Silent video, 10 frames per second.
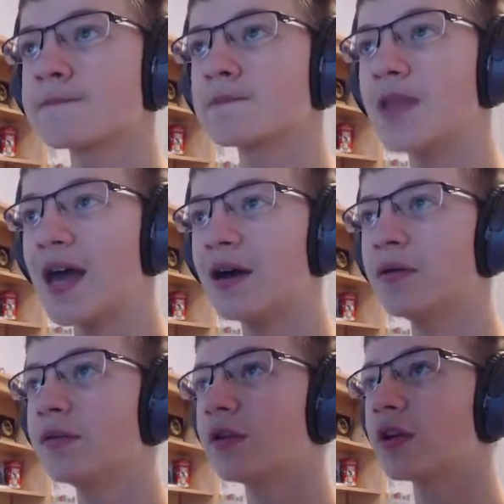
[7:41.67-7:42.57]

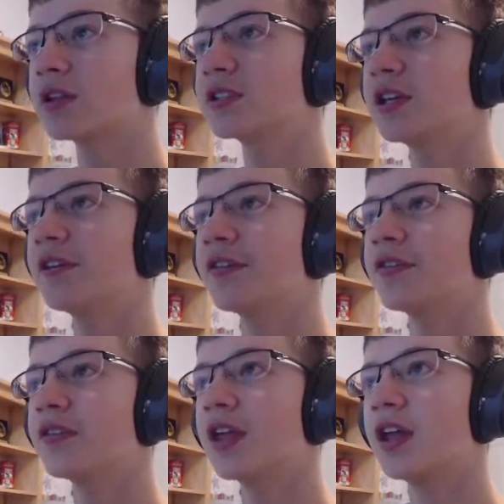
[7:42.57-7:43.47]
Now you're going to see
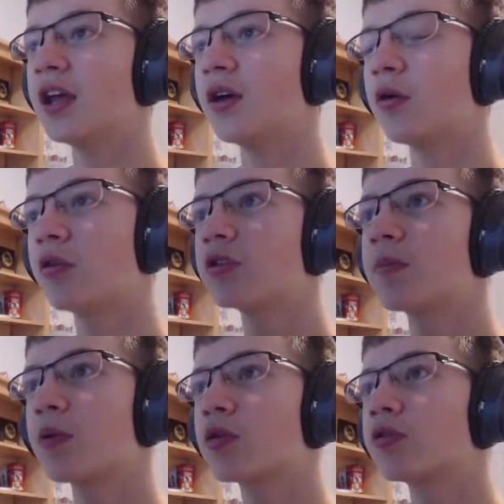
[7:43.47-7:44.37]
that a orange
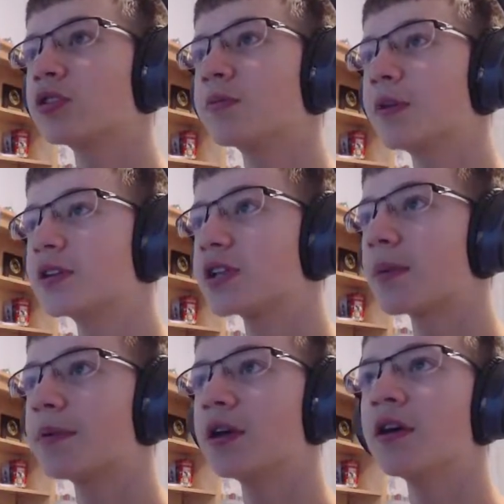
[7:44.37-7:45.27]
portal is placed
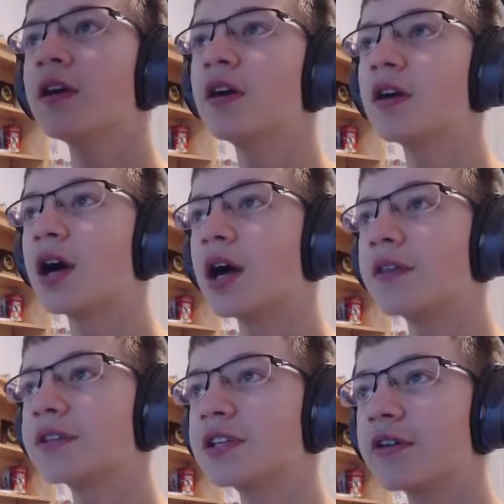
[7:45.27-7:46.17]
up here on
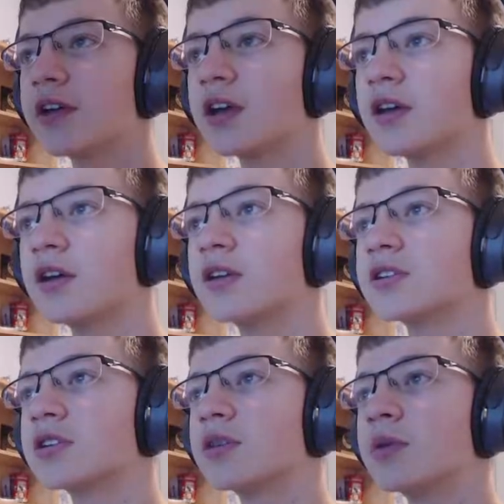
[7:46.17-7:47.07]
the ceiling.
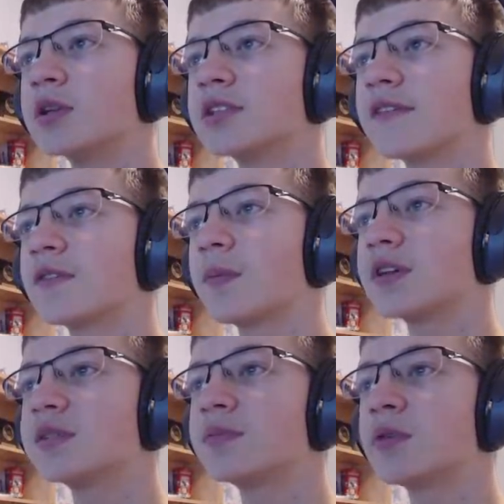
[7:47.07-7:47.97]
So we just have to
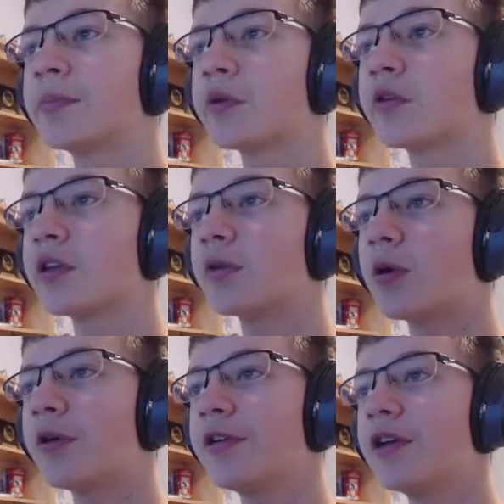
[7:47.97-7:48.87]
place a blue portal on the
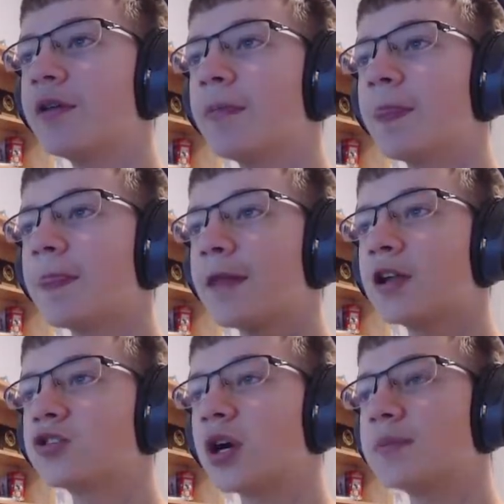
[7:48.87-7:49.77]
wall here and drop